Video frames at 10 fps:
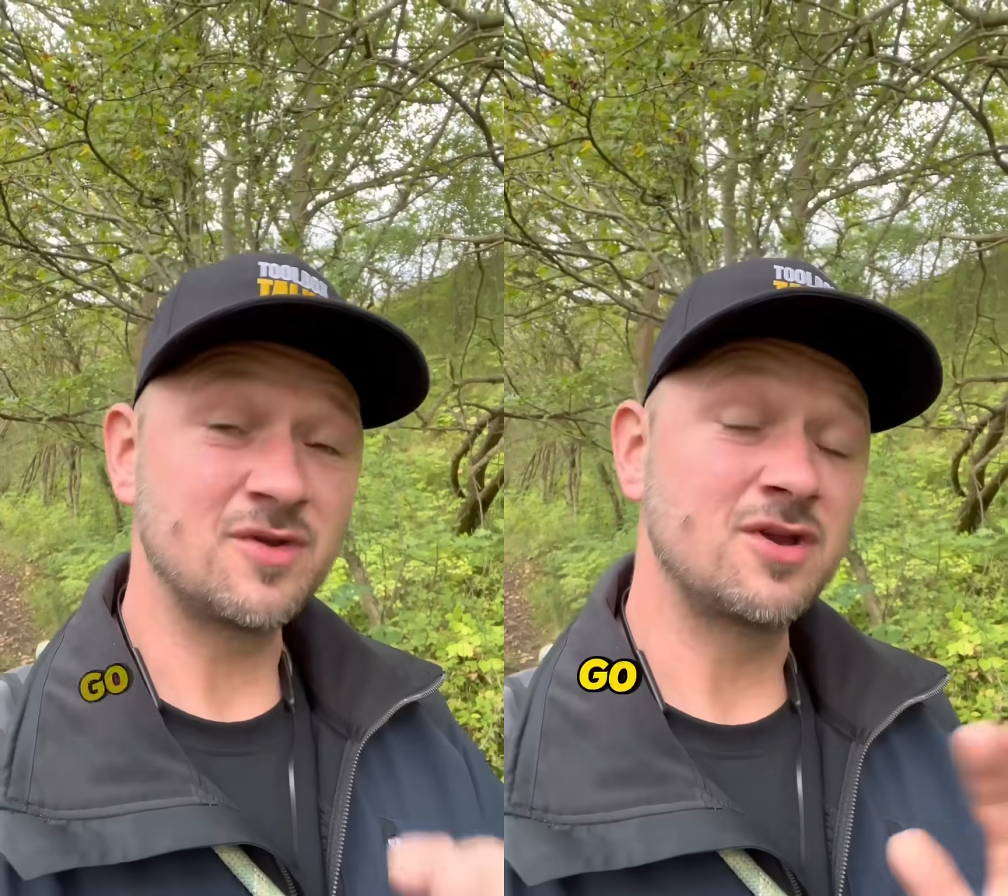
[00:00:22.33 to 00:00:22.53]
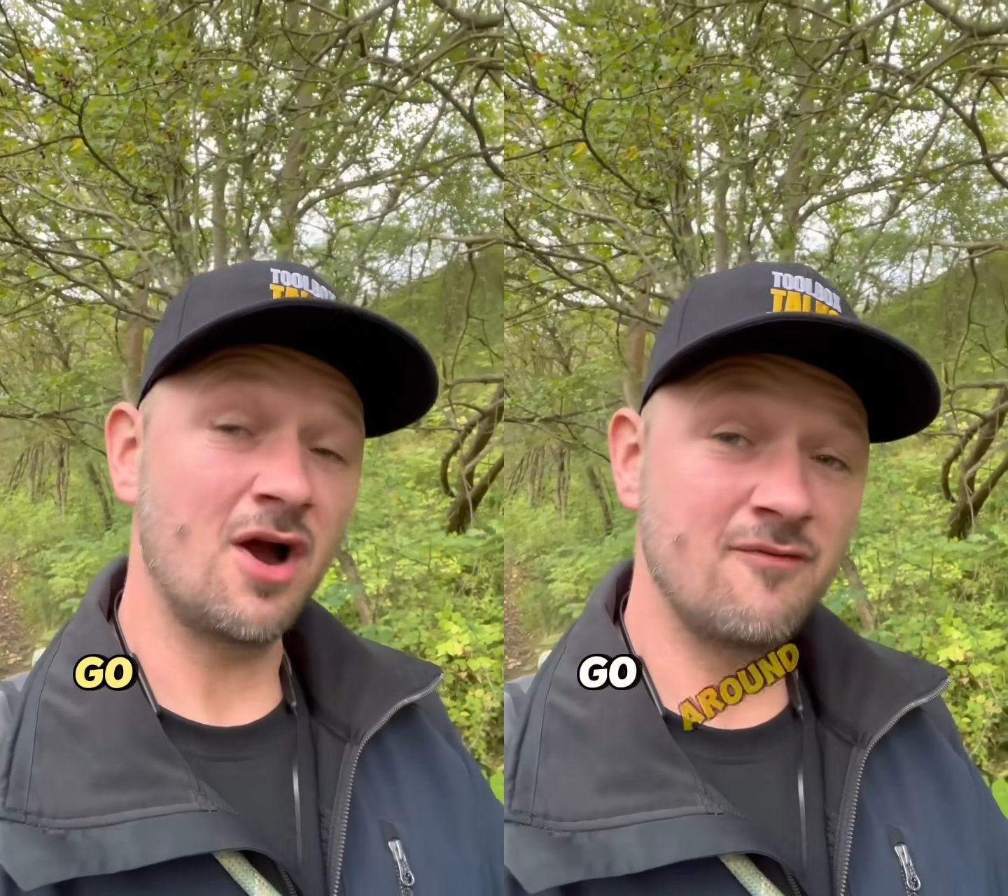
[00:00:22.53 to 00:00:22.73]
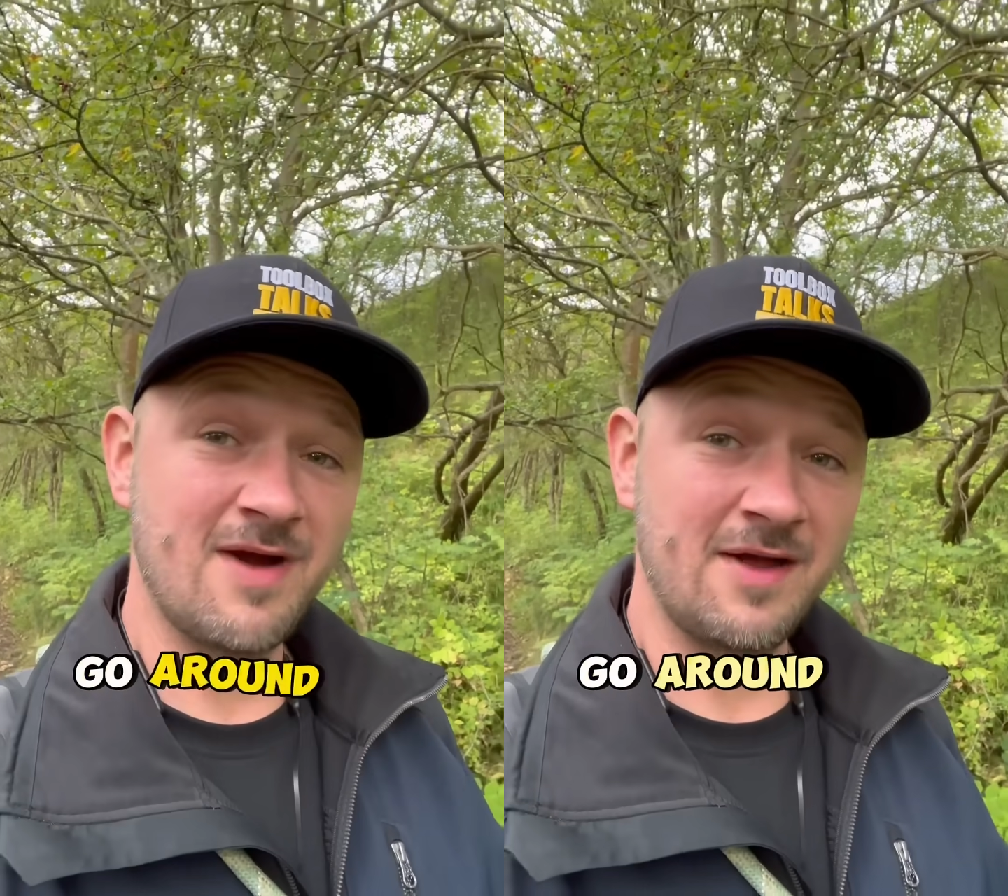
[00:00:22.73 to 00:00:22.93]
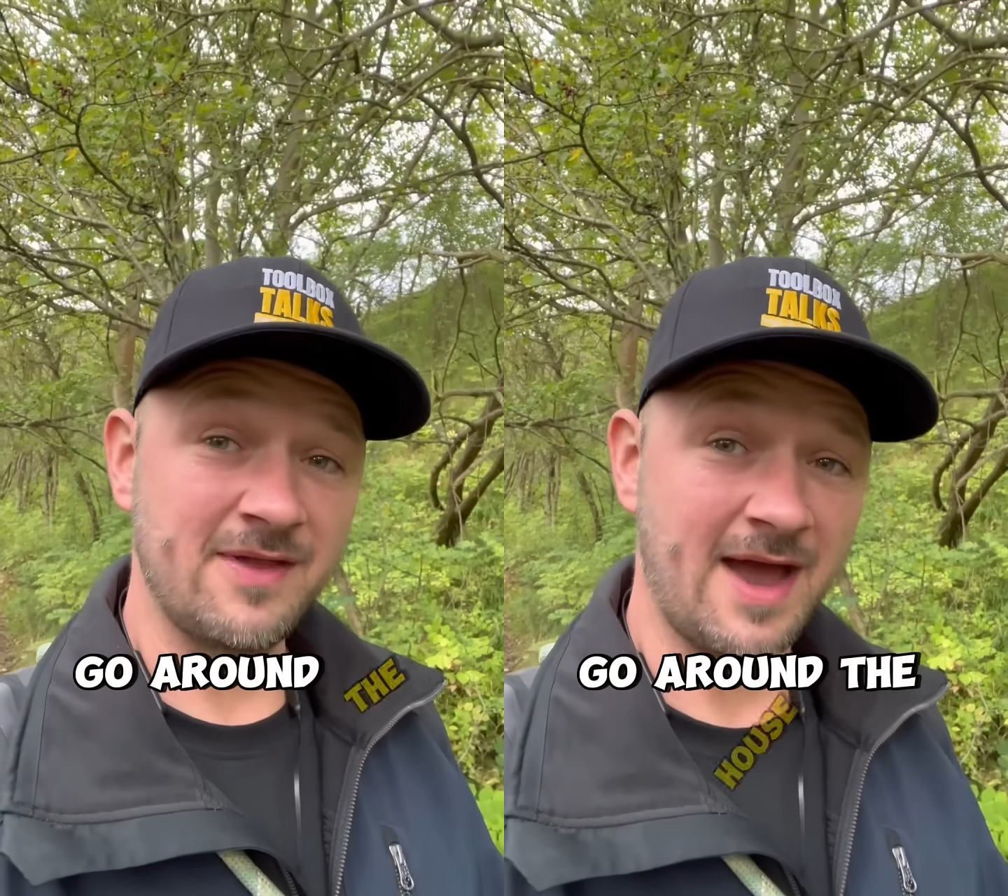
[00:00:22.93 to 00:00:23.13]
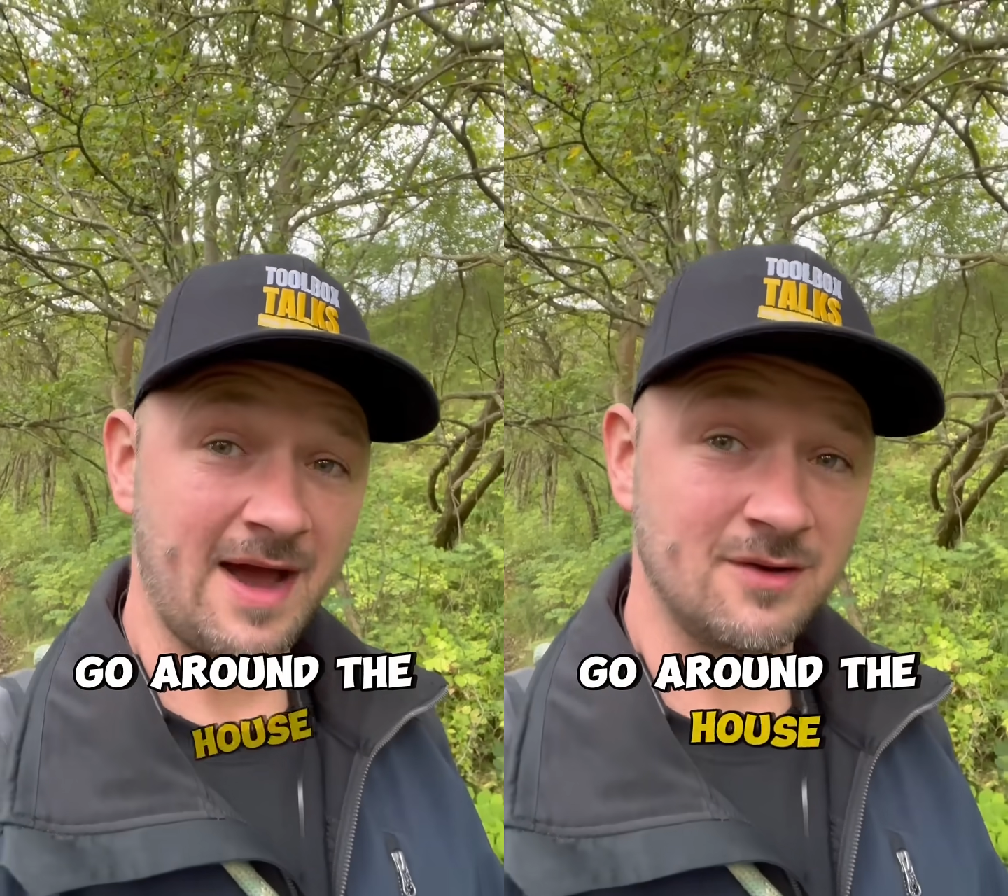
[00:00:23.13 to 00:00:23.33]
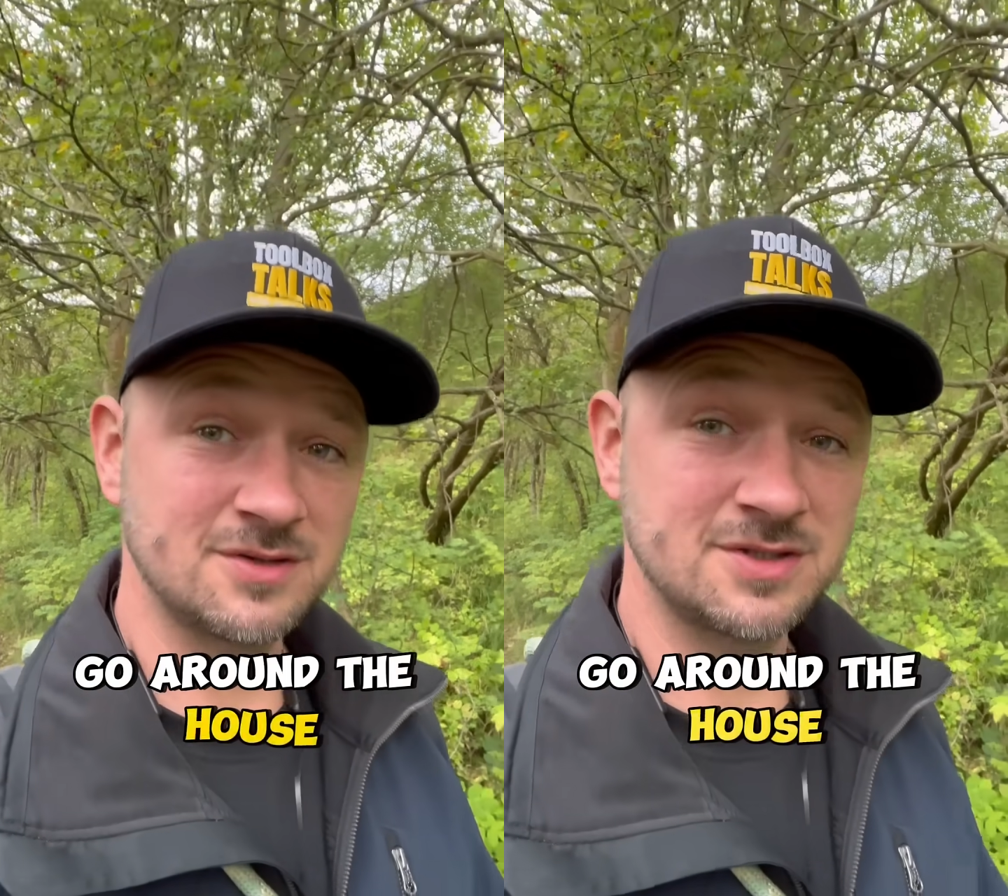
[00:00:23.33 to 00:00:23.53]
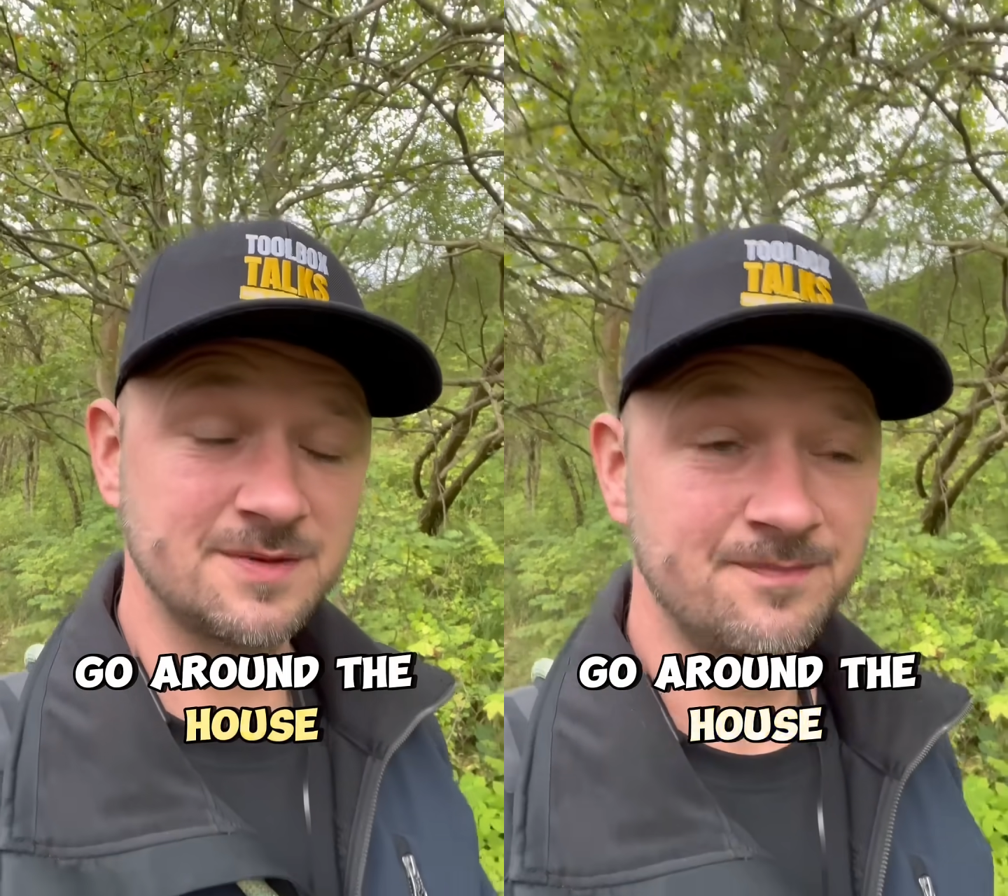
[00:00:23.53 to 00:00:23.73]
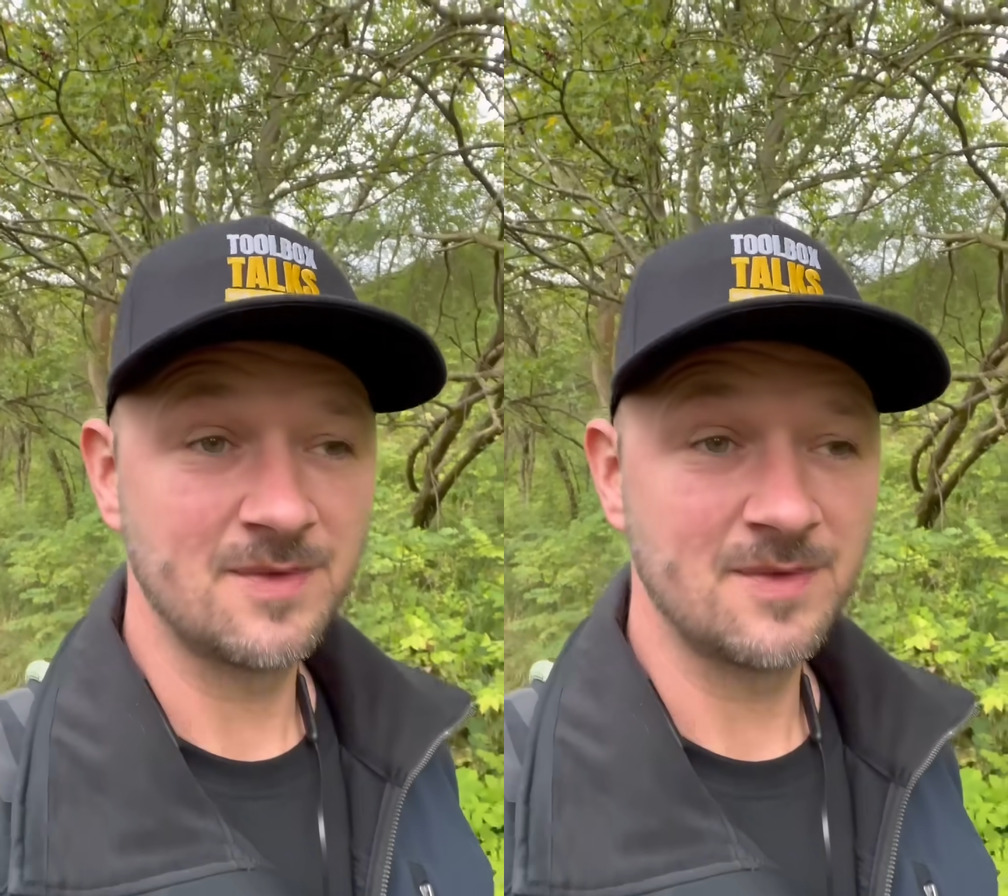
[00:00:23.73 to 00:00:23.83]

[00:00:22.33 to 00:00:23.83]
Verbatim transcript: go round the house,